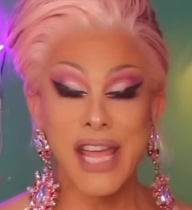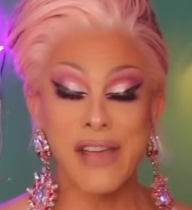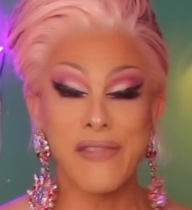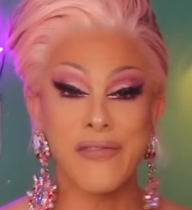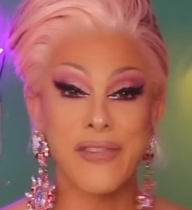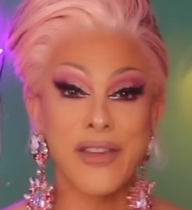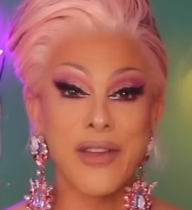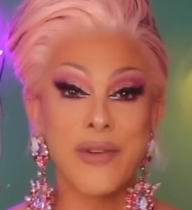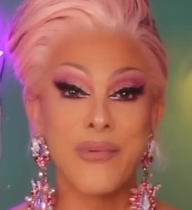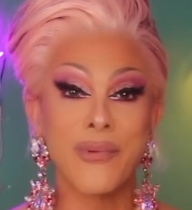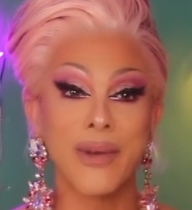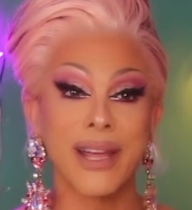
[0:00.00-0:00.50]

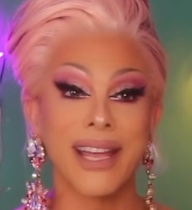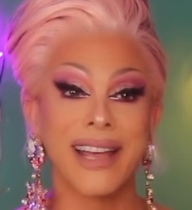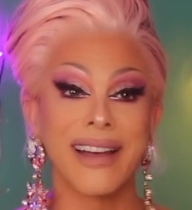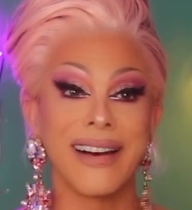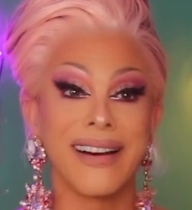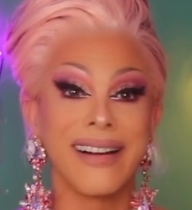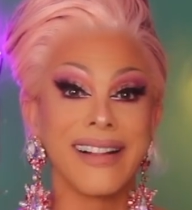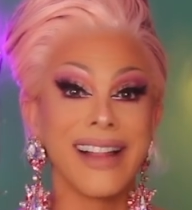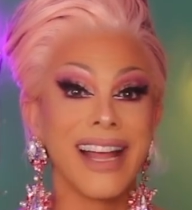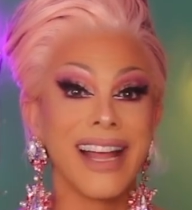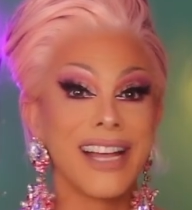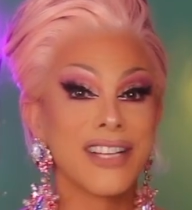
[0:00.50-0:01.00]
if you
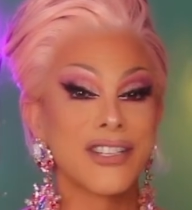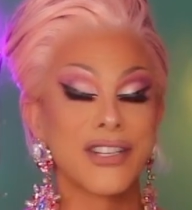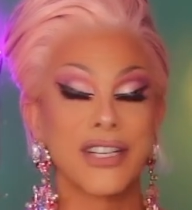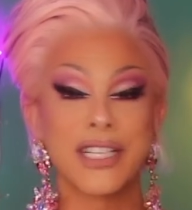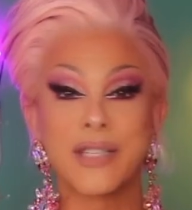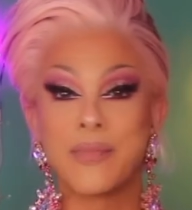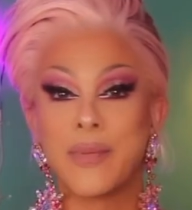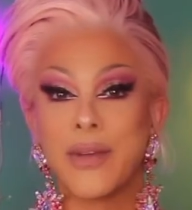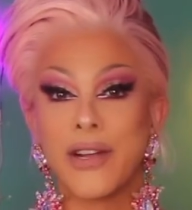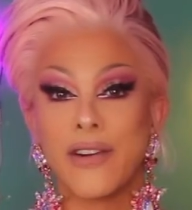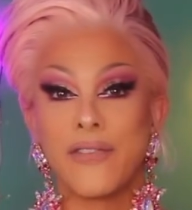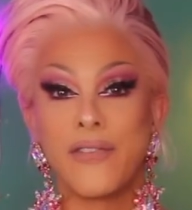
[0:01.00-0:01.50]
will. She
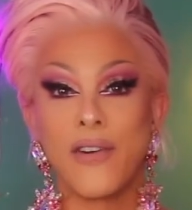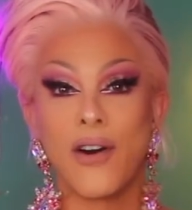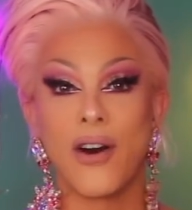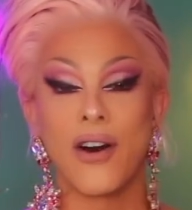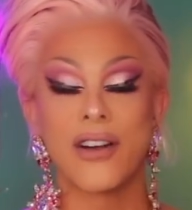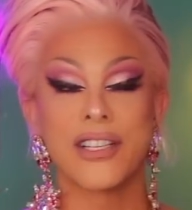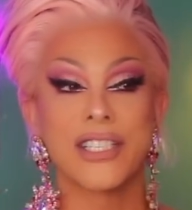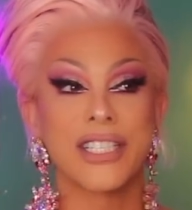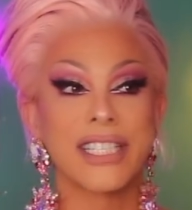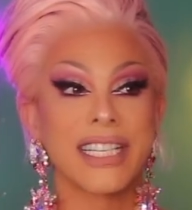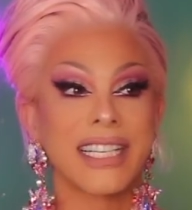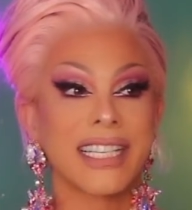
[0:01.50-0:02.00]
looks
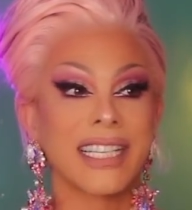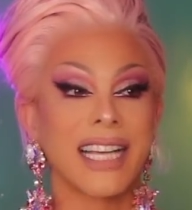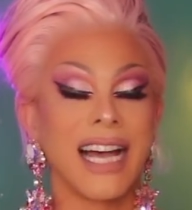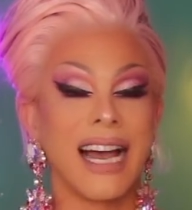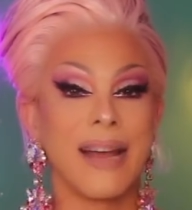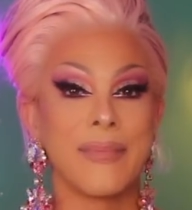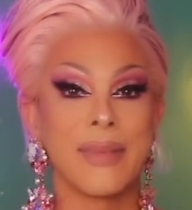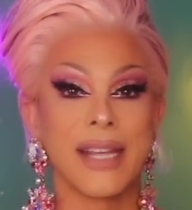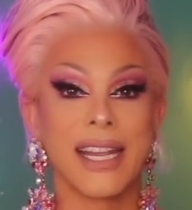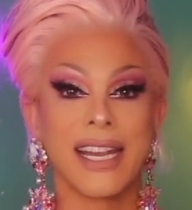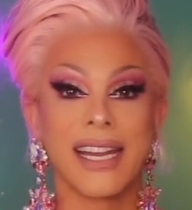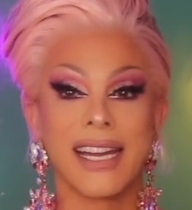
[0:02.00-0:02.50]
beautiful. She looks,
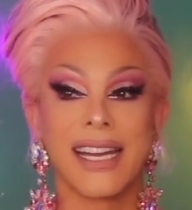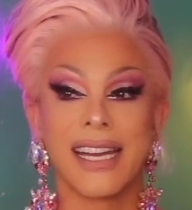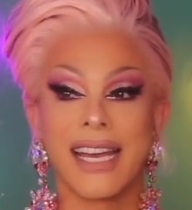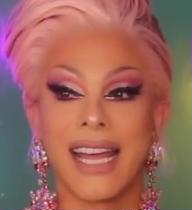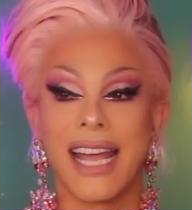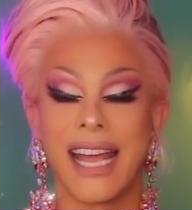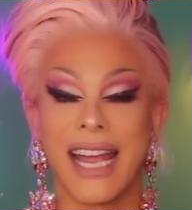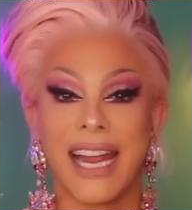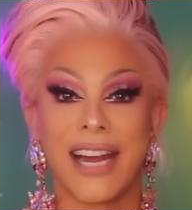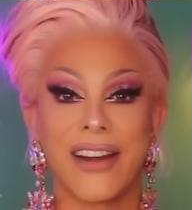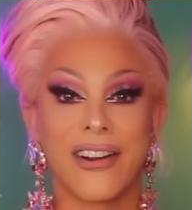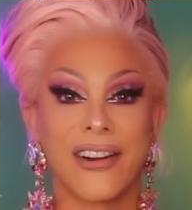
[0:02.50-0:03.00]
I mean,
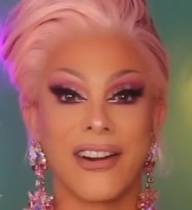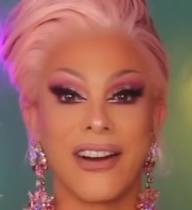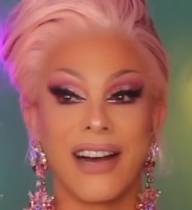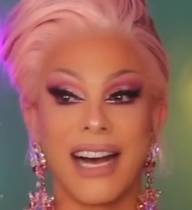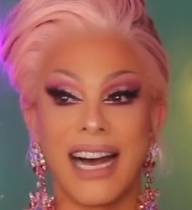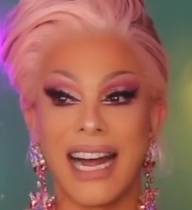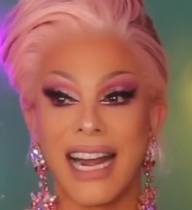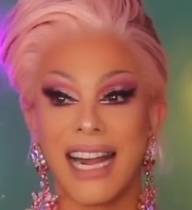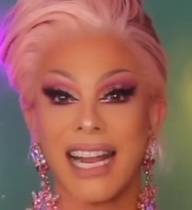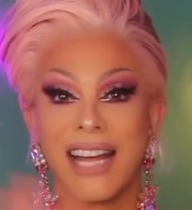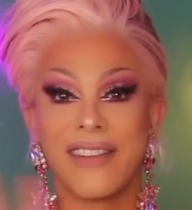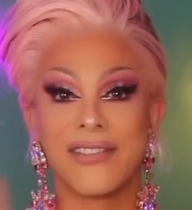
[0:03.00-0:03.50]
hey girl,
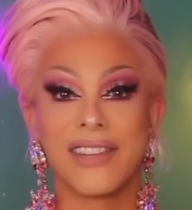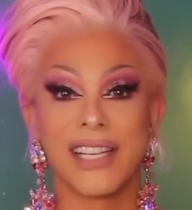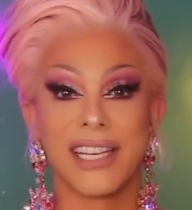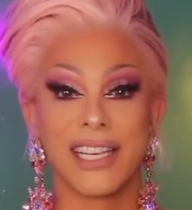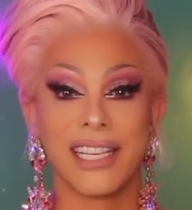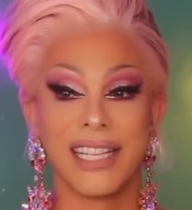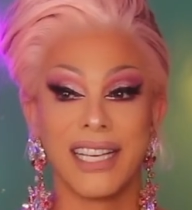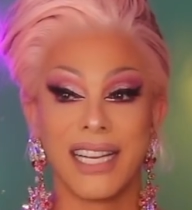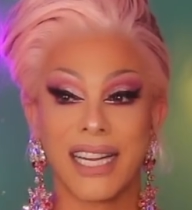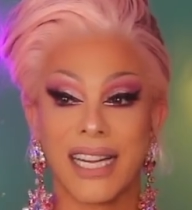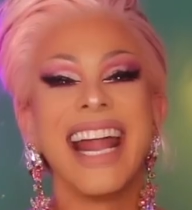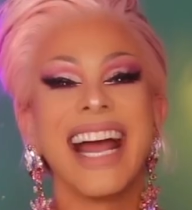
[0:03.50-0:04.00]
I love the
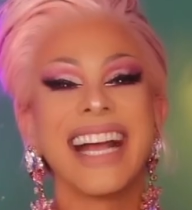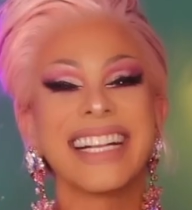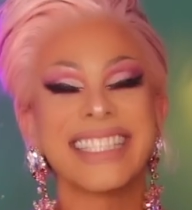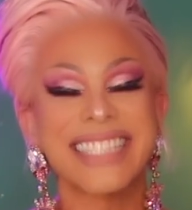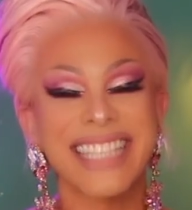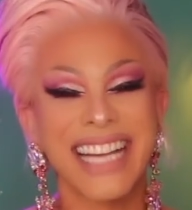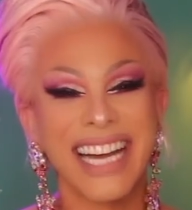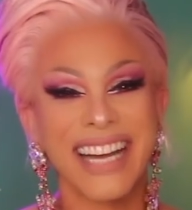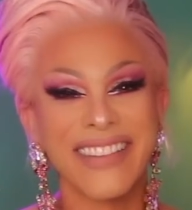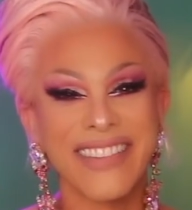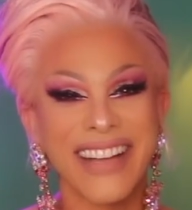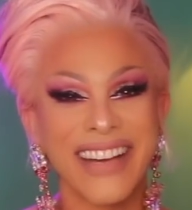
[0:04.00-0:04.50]
look. Next
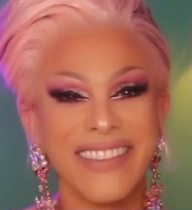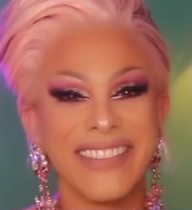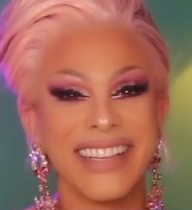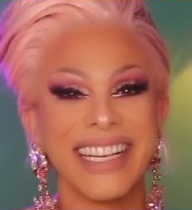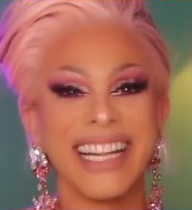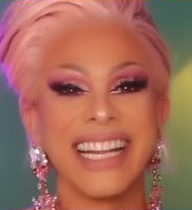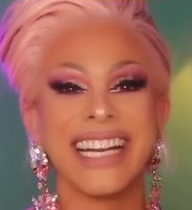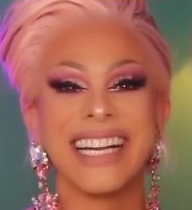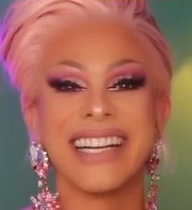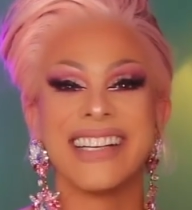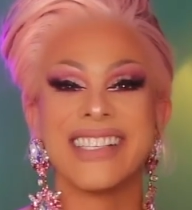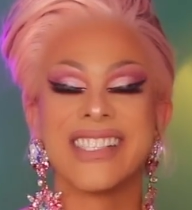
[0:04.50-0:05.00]
up coming
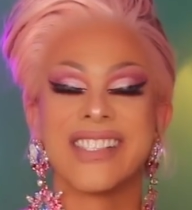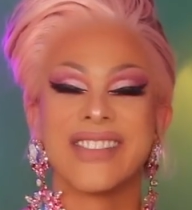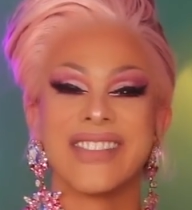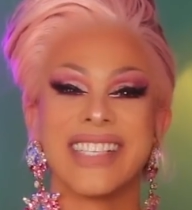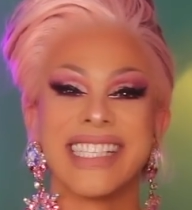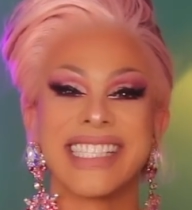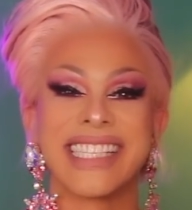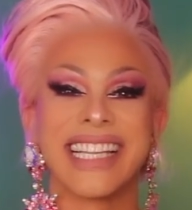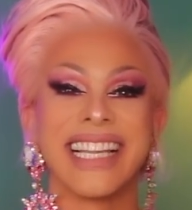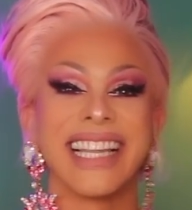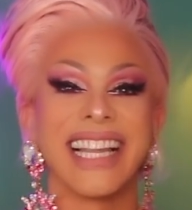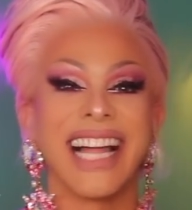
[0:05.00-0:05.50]
in is
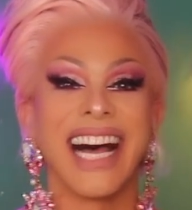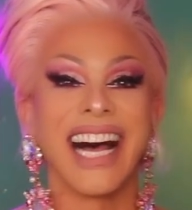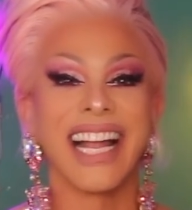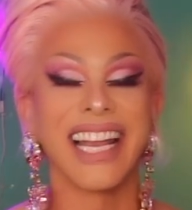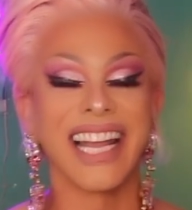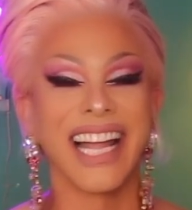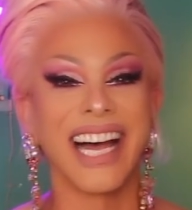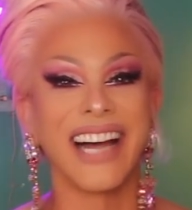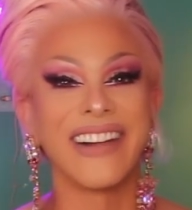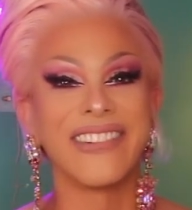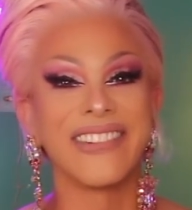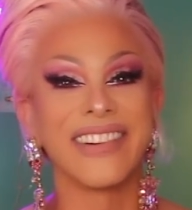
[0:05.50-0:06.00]
Miss
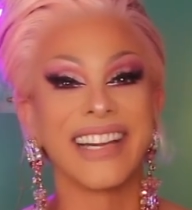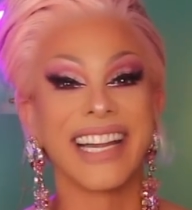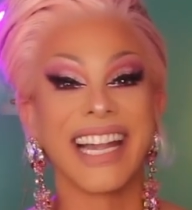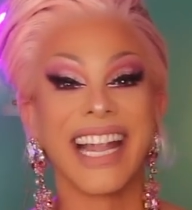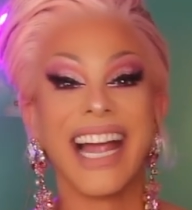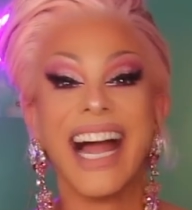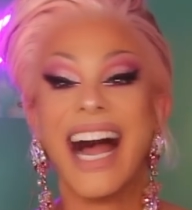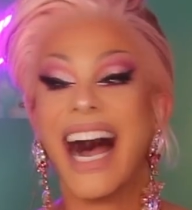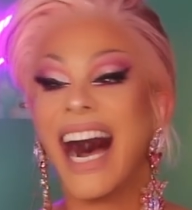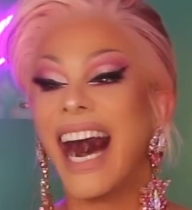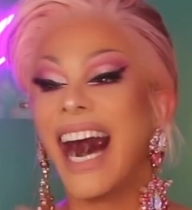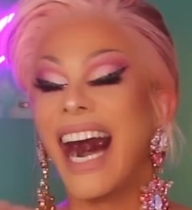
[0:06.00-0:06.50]
La Ree.